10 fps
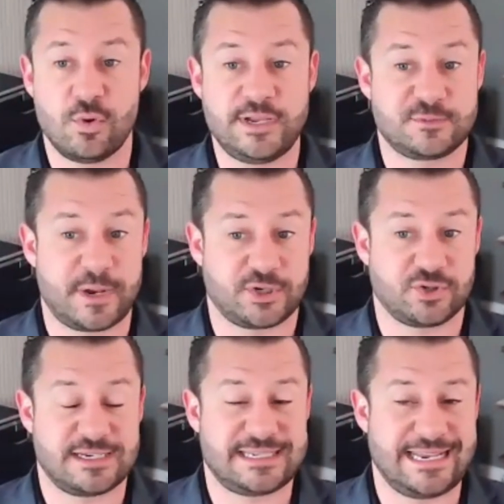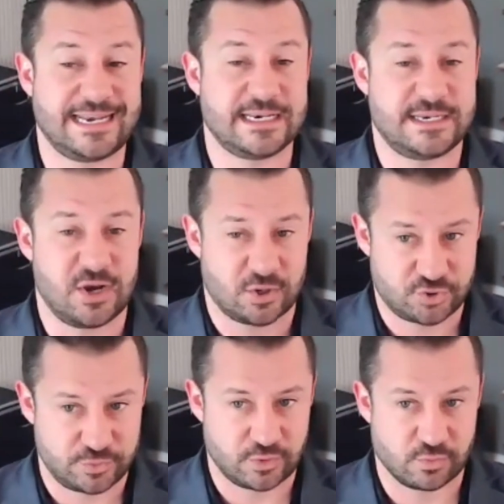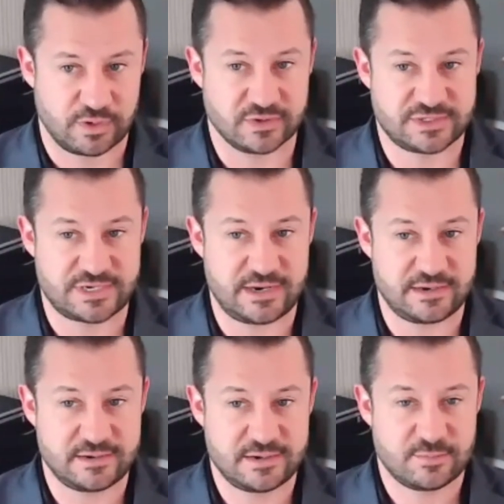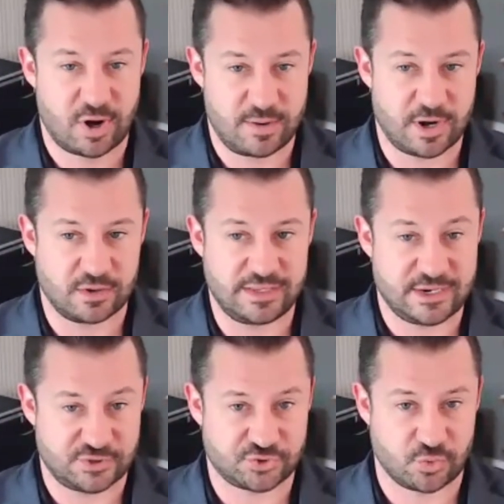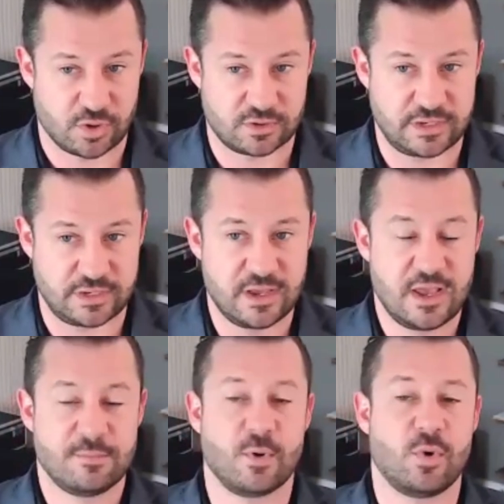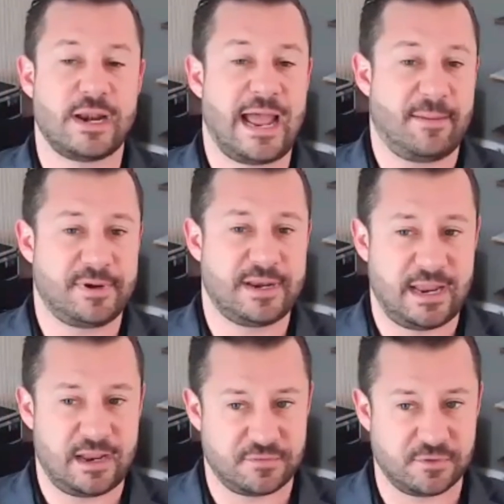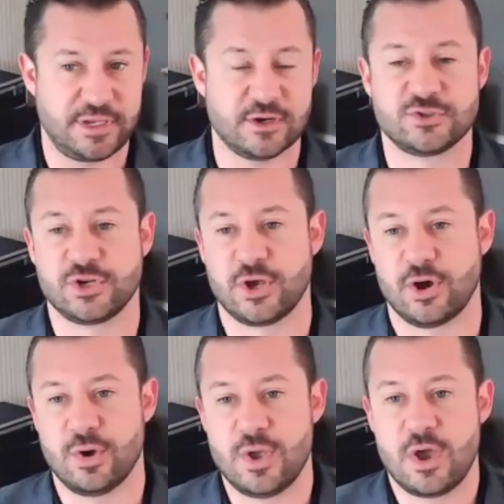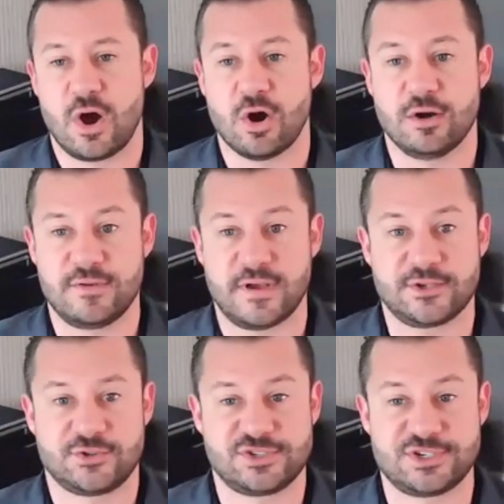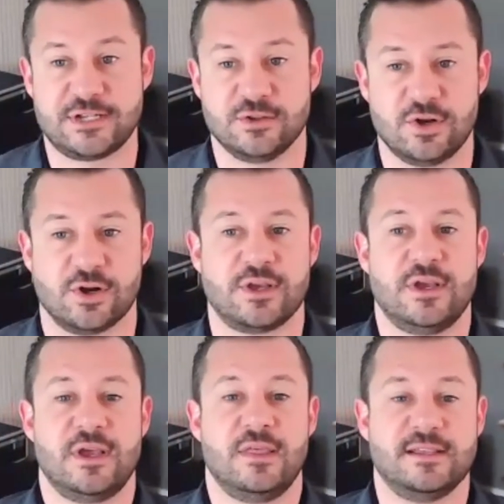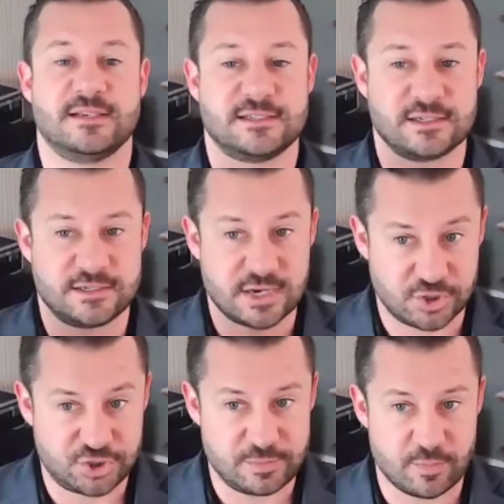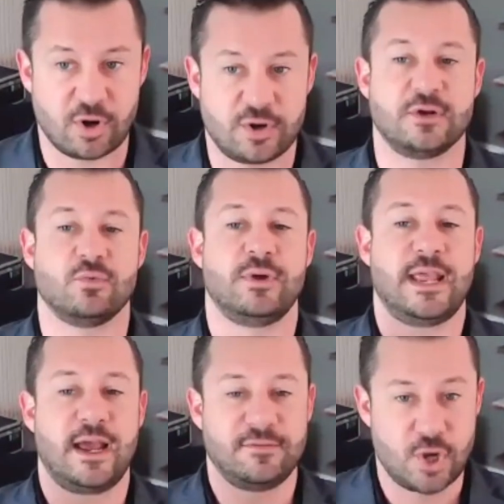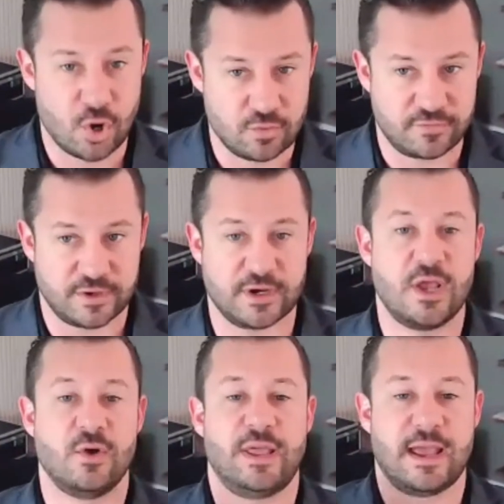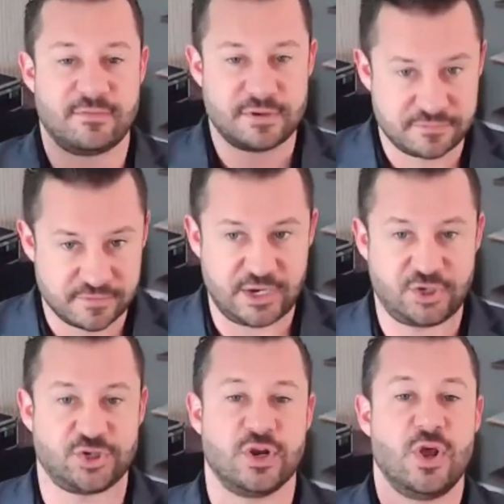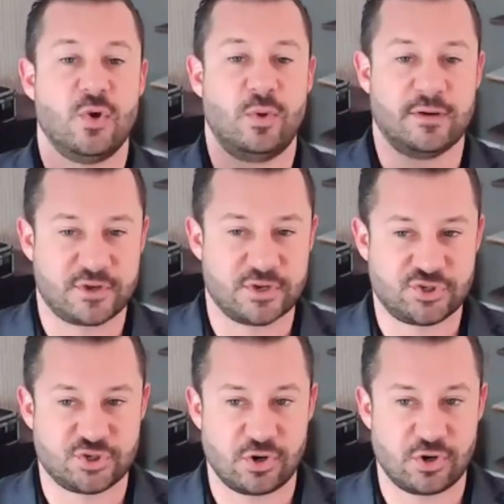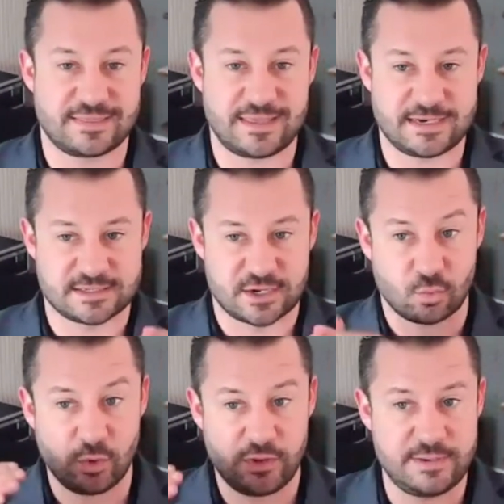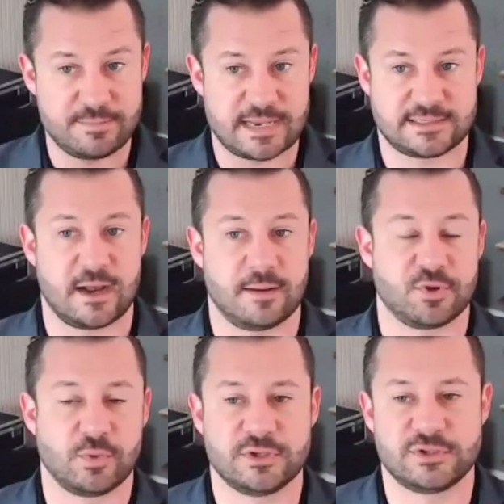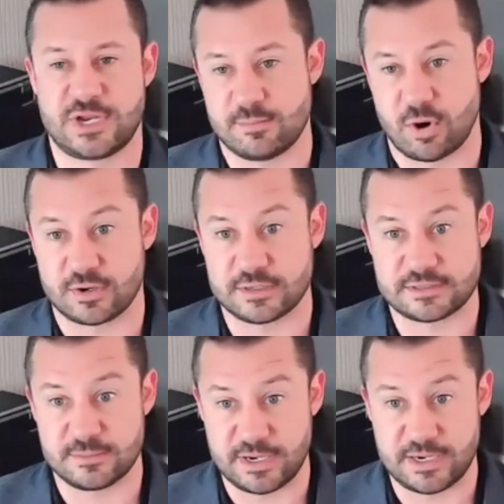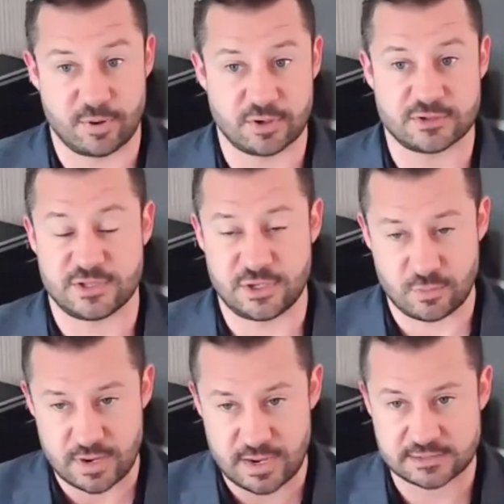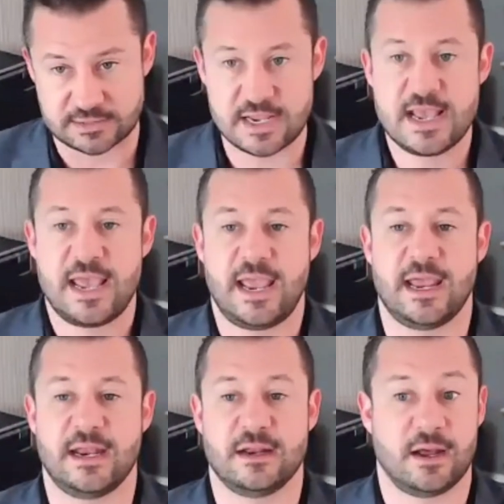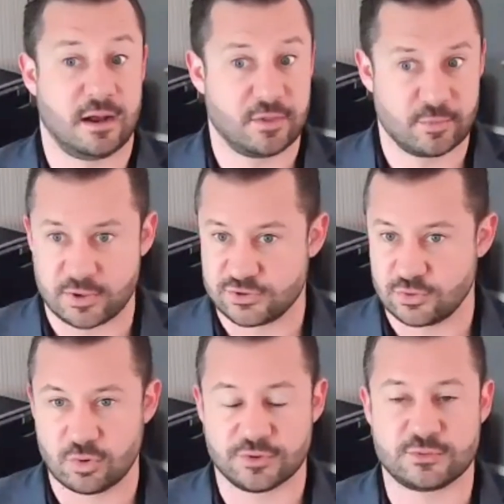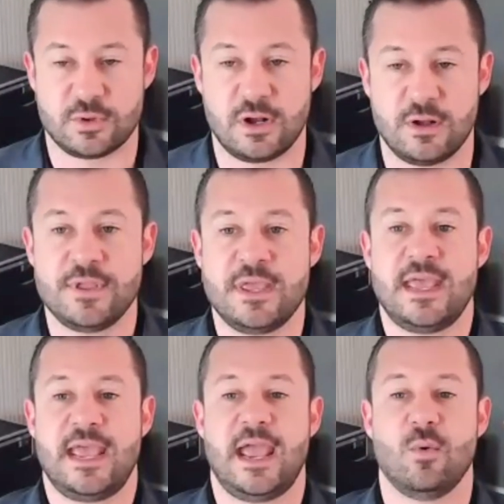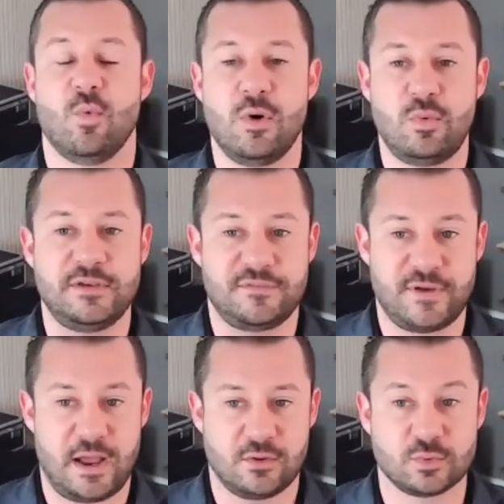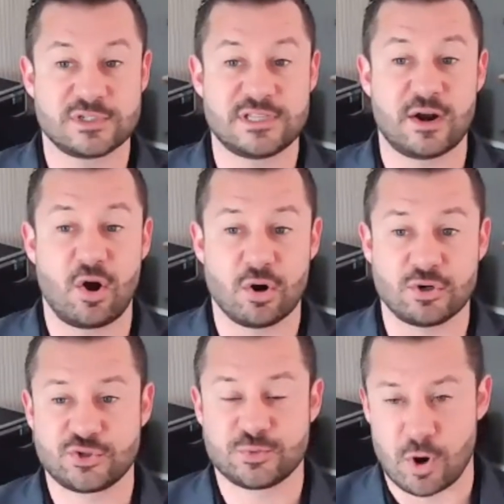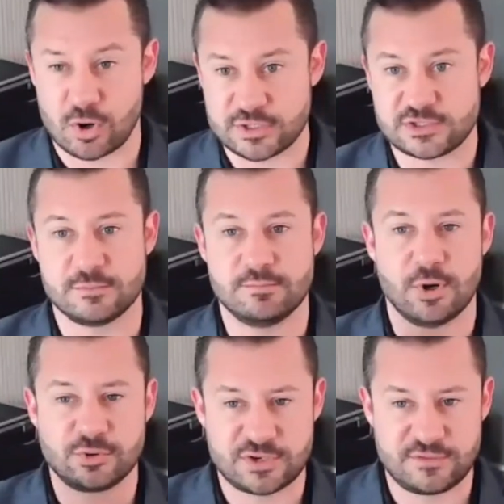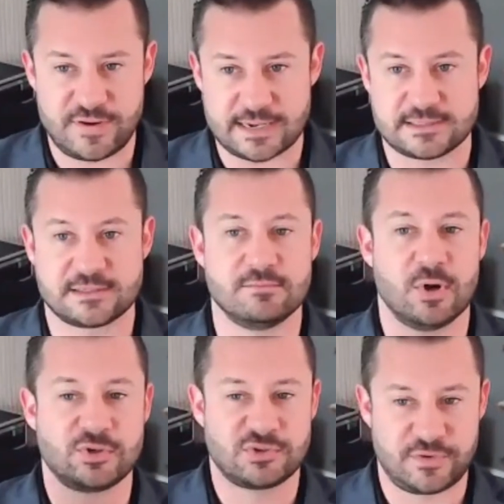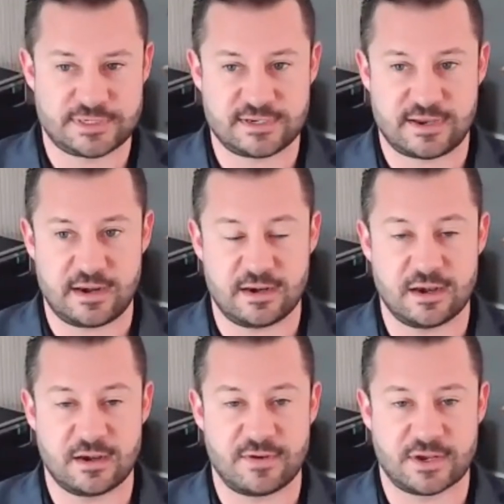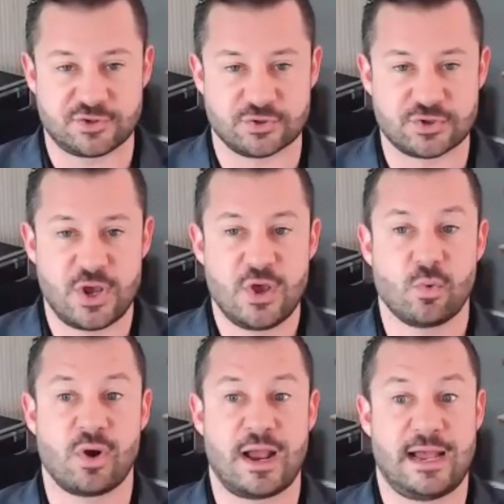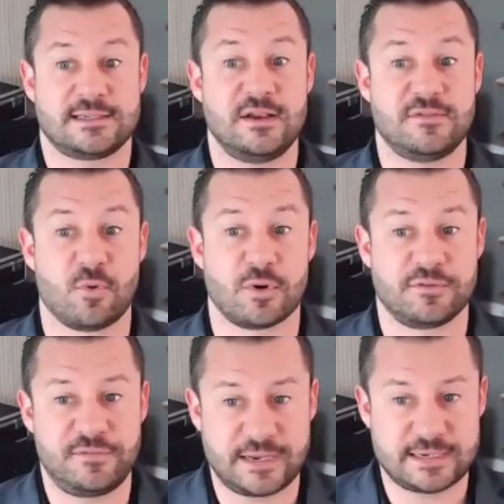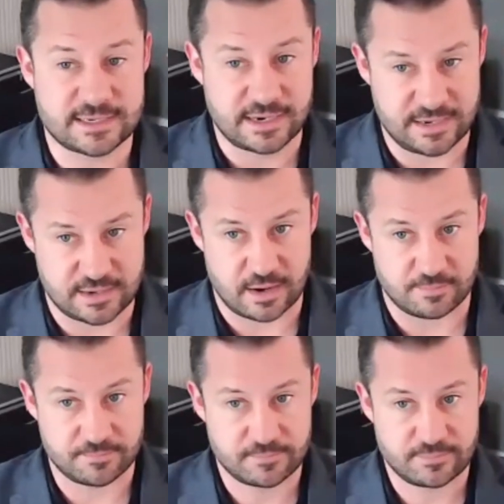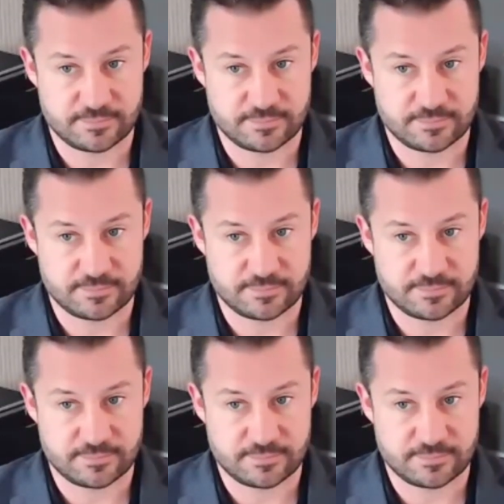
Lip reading: We specialize in industrial real estate, primarily historically. But what happened a handful of years ago, our investors said, look, this is a touchy market. We have COVID, we have inflation, we have concerning things that are really messing up the real estate markets in many parts of the US and other parts of the world as well. What we found was that our smartest, most advanced, most sophisticated investors were asking for fixed income.